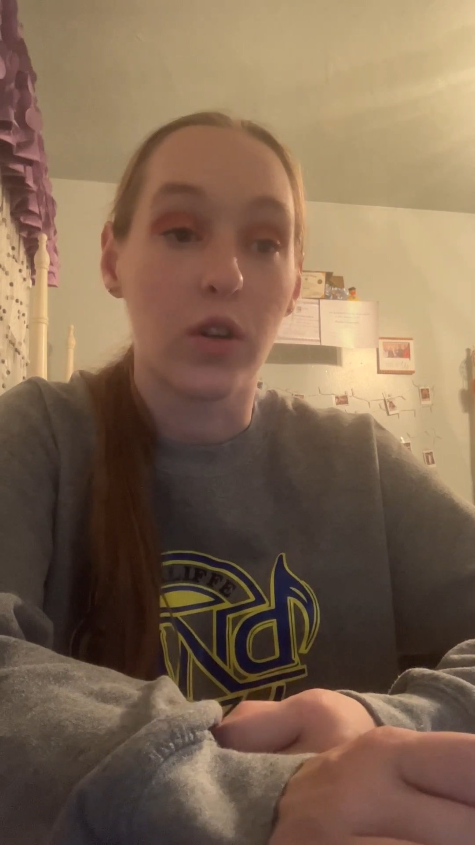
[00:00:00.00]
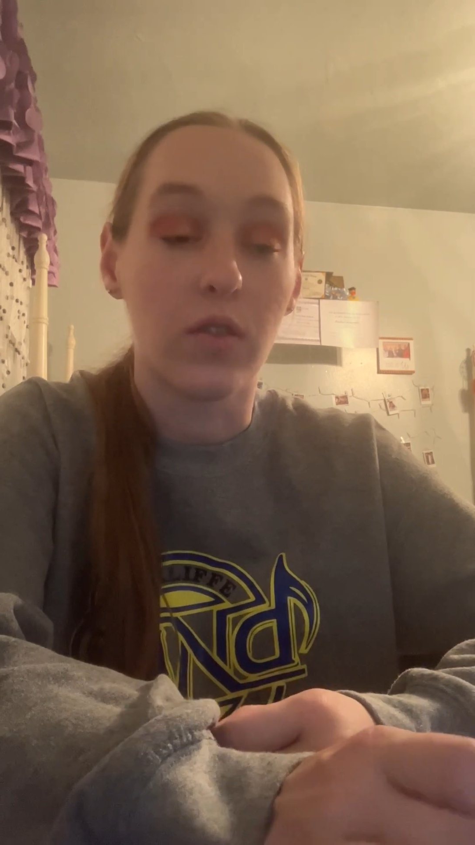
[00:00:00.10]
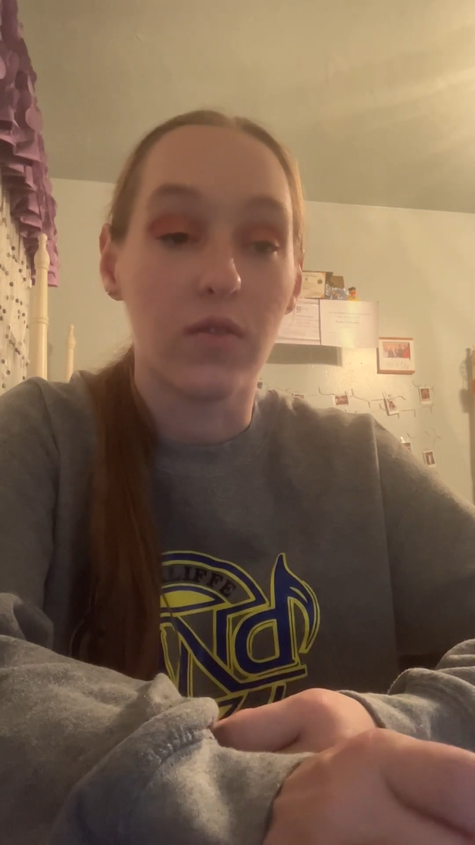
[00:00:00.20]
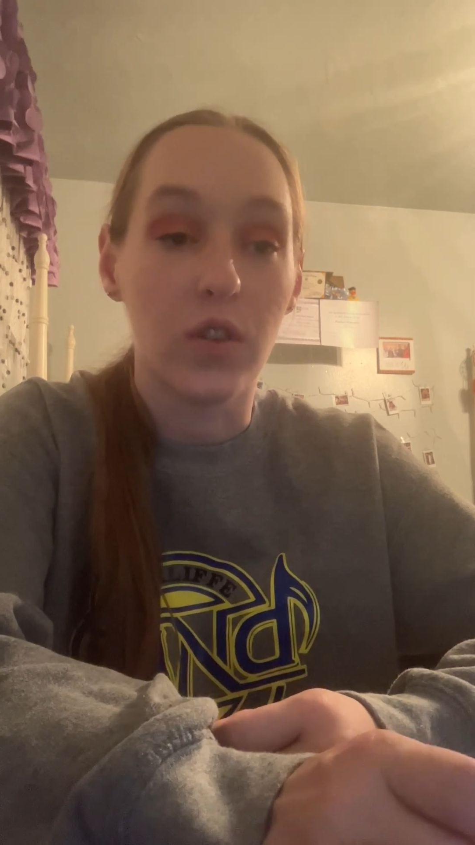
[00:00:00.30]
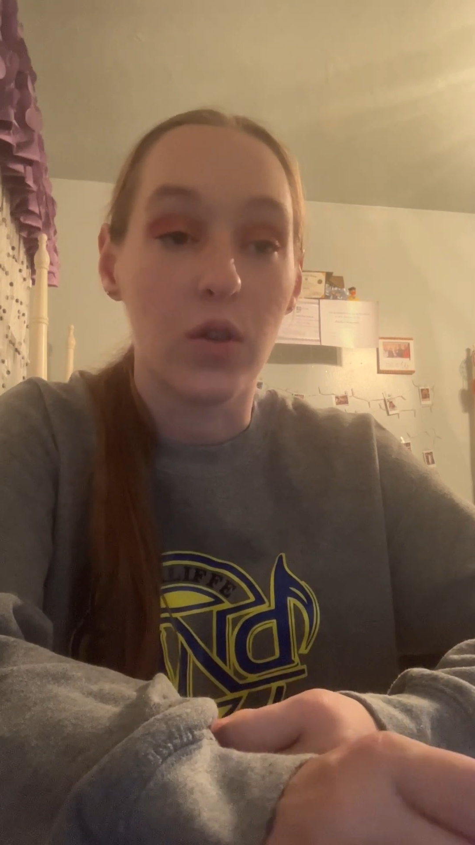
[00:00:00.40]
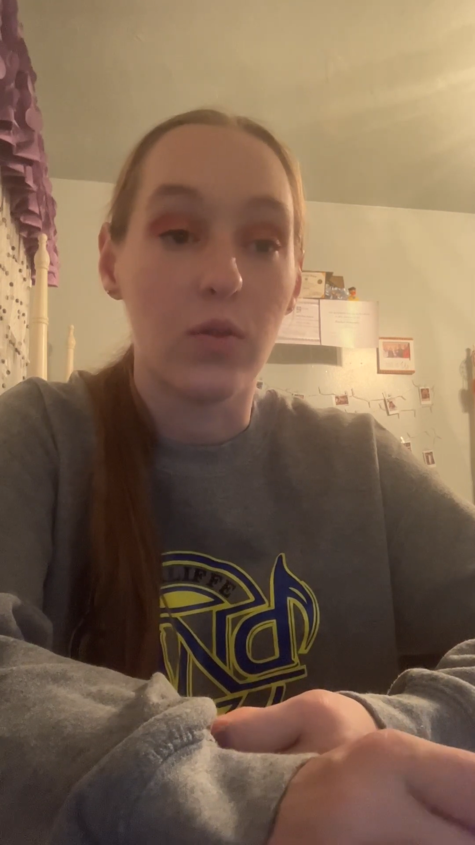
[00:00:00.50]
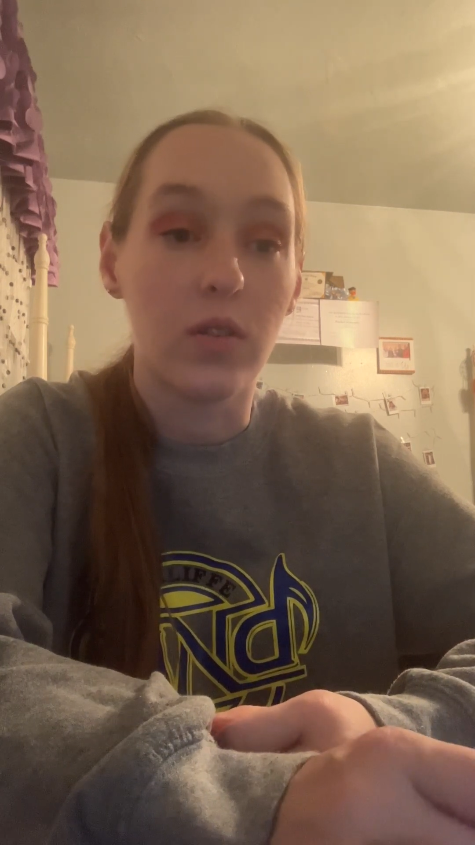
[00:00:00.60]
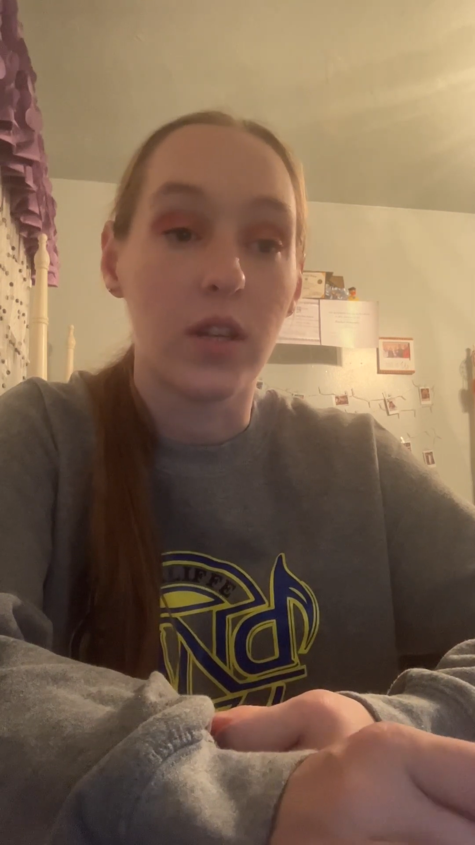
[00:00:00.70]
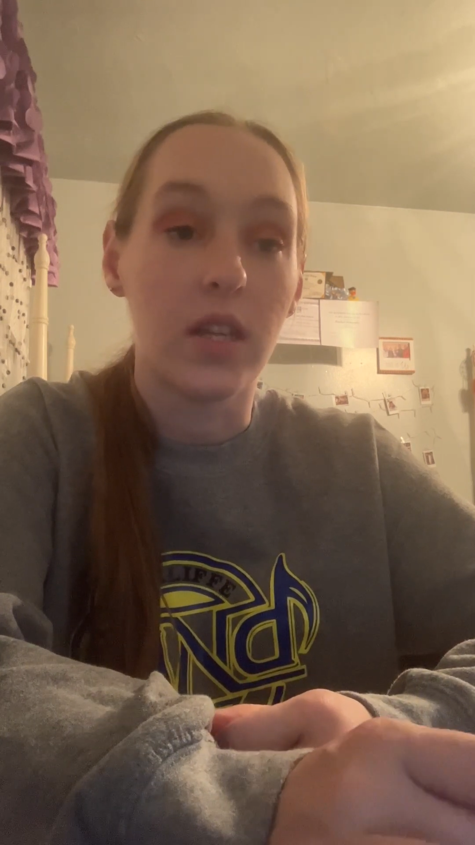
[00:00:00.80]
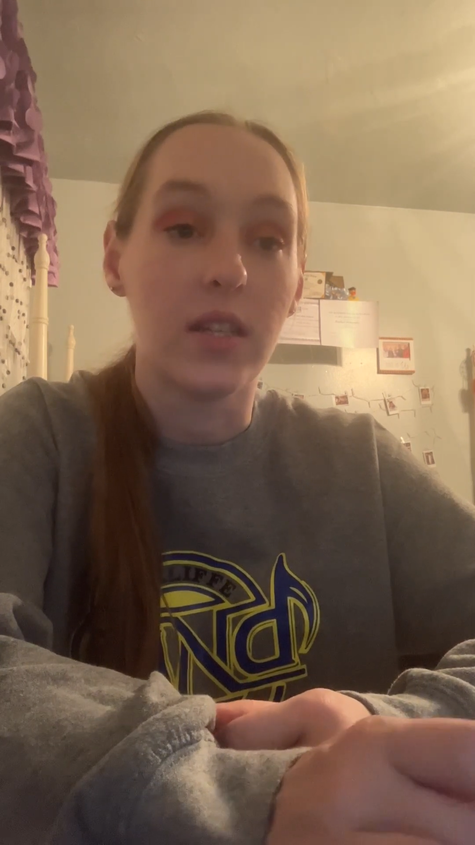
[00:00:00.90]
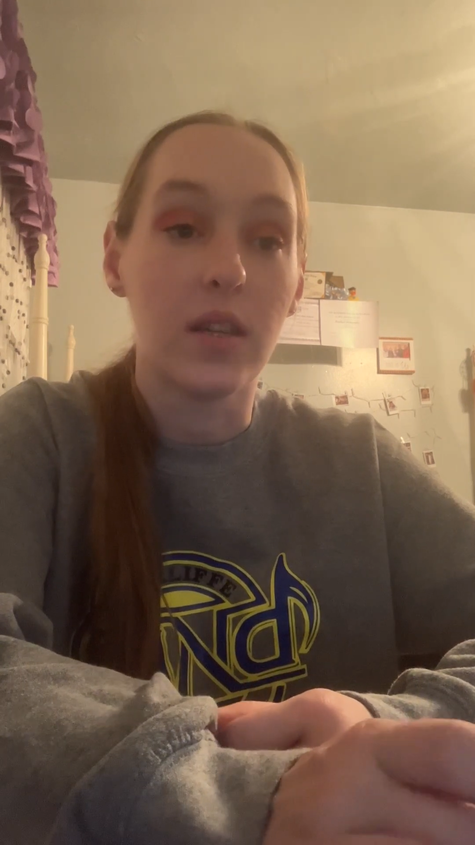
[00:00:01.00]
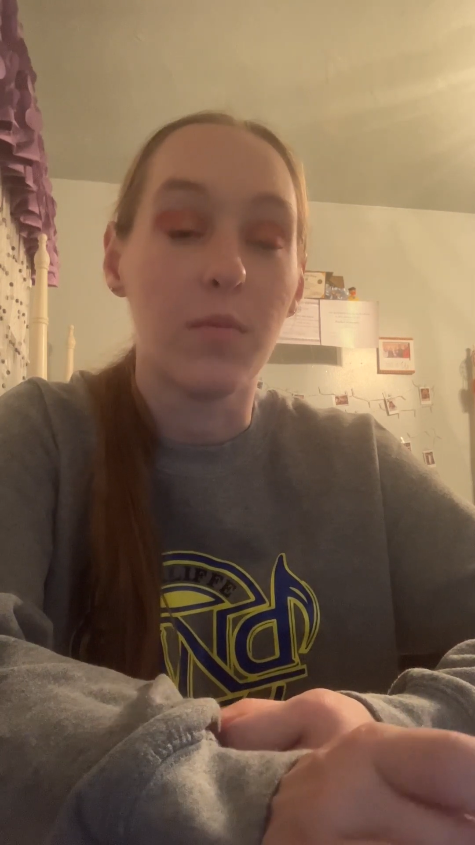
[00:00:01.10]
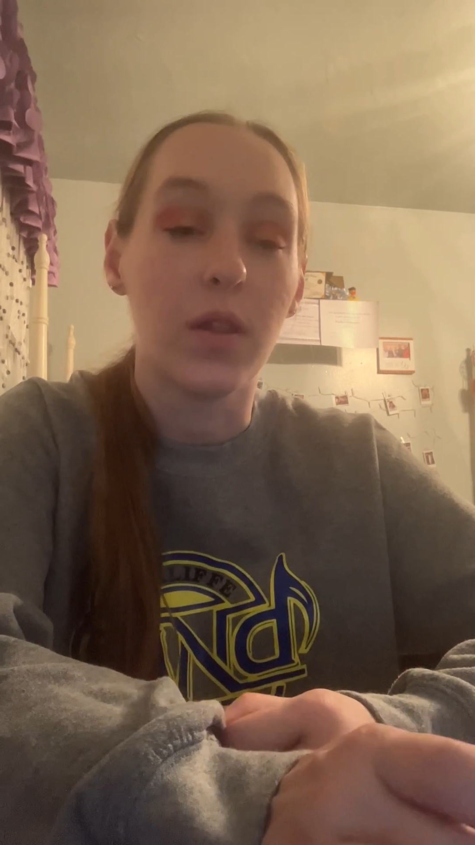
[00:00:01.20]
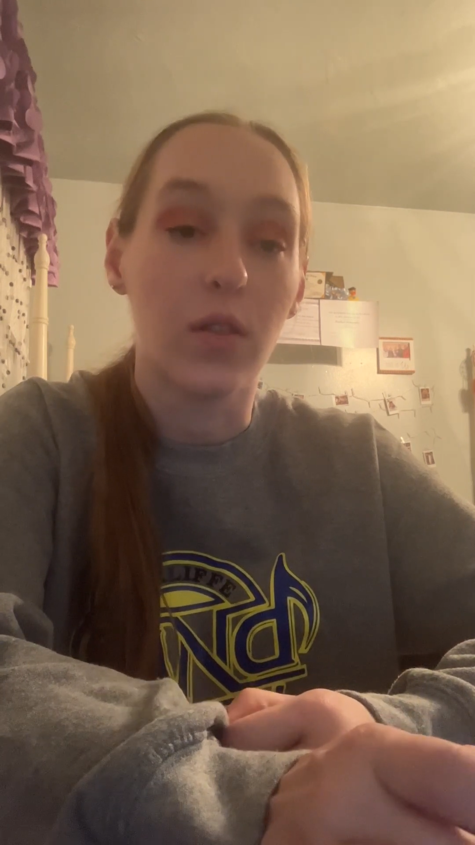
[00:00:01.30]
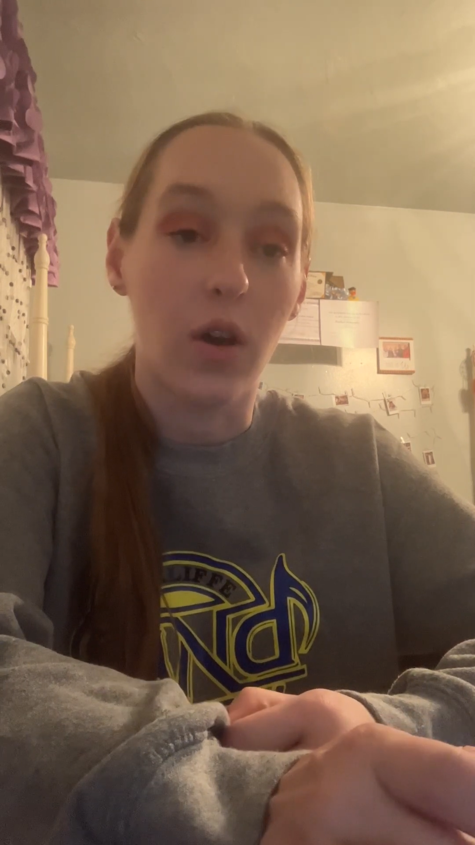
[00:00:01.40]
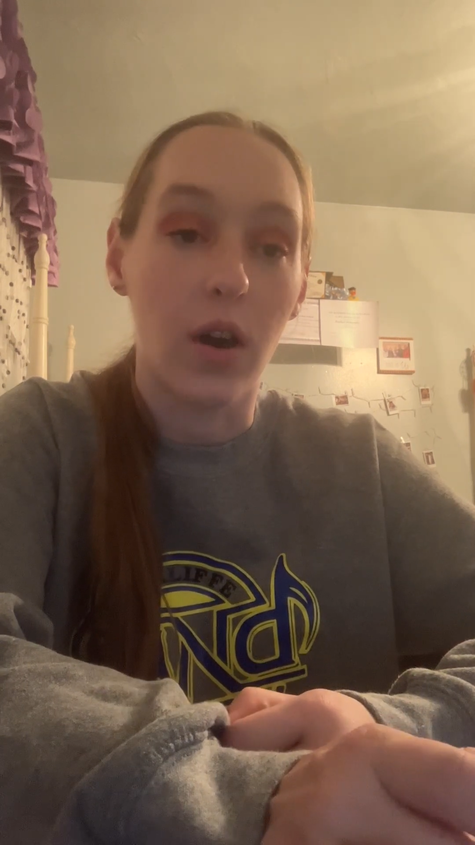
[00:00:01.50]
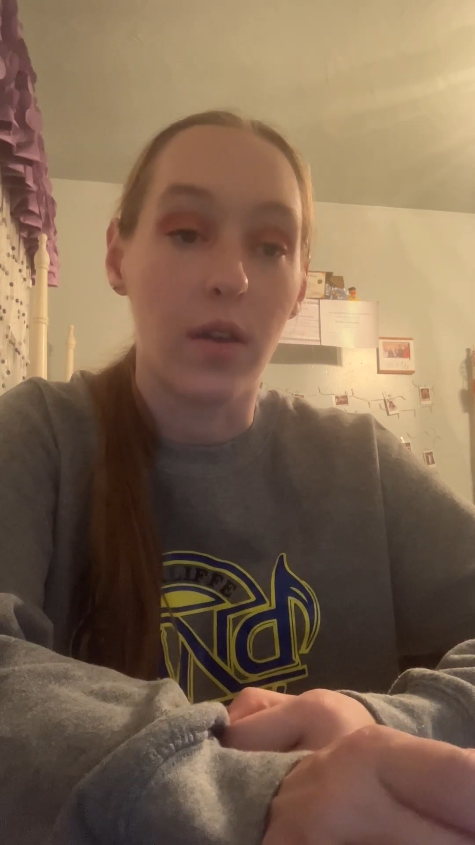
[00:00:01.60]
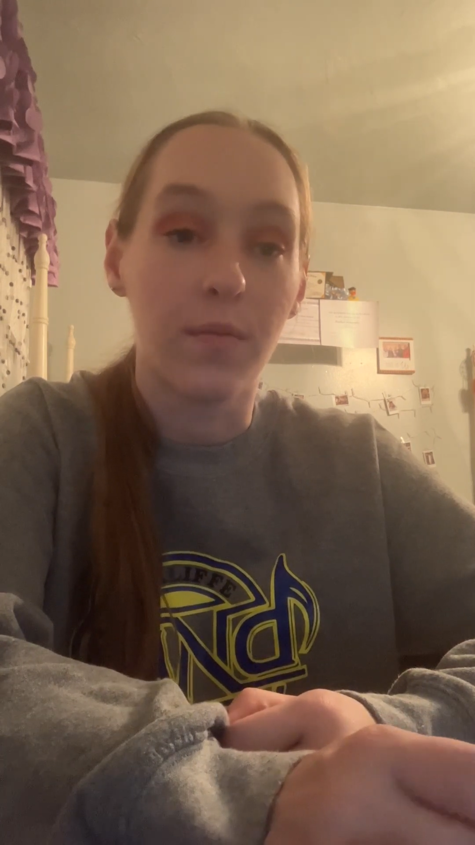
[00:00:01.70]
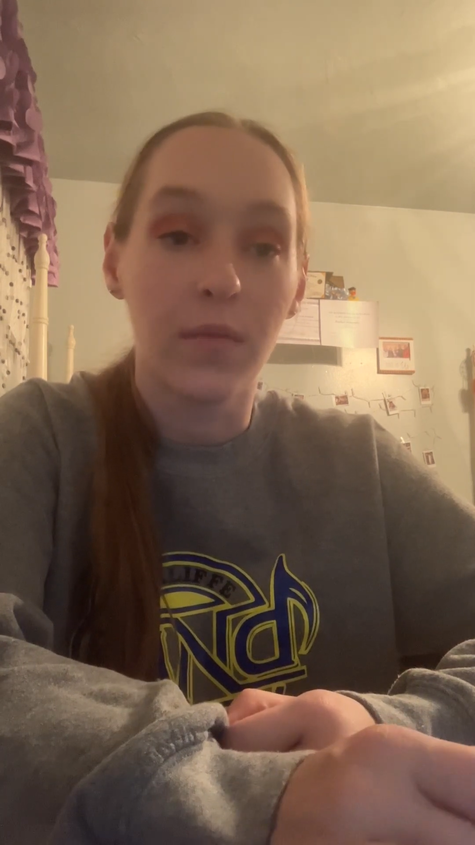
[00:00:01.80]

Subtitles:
confused and deep in thought,